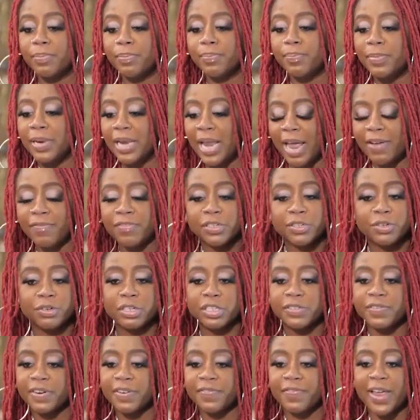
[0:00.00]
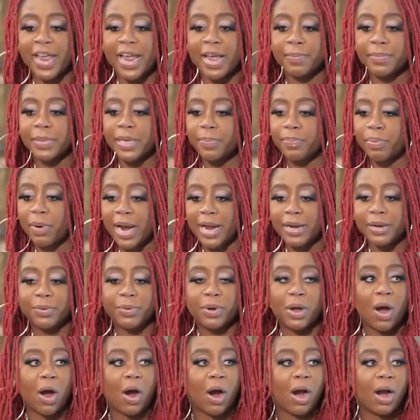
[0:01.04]
life insurance for the family, brand new
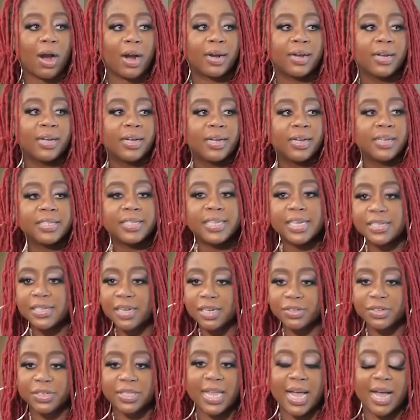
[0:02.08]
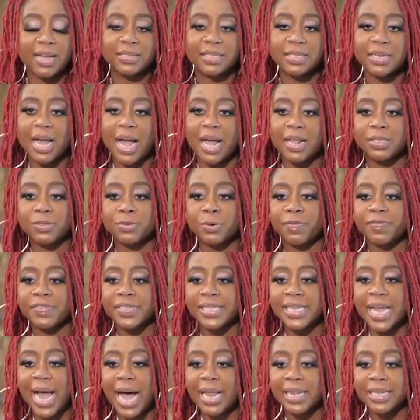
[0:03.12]
car, $600,000 worth of
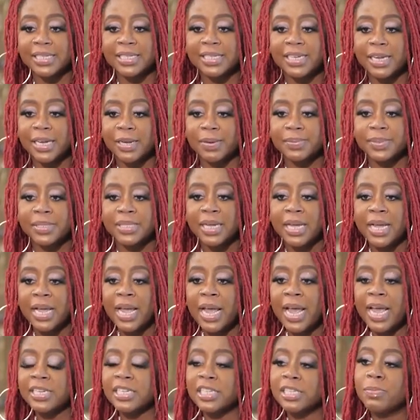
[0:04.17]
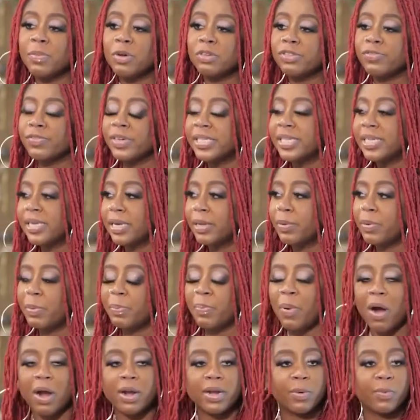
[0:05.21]
scholarships. And just most recently, we
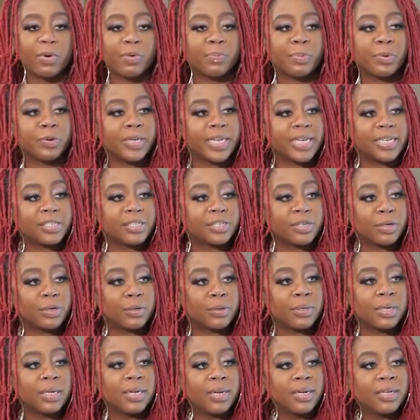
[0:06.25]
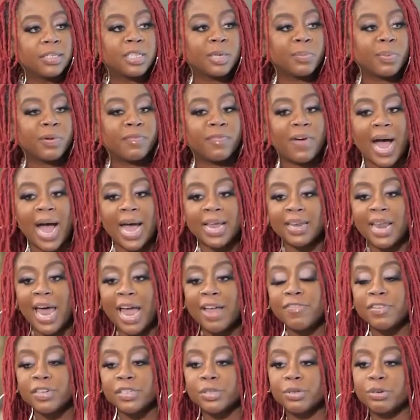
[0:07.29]
partnered with Prudential to provide
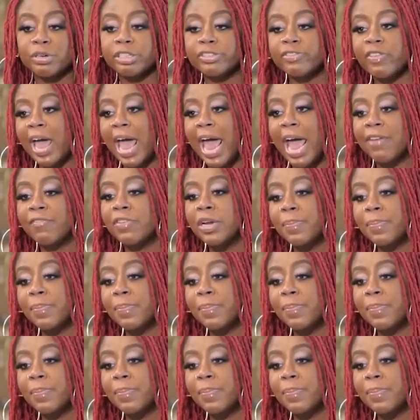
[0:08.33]
life insurance for every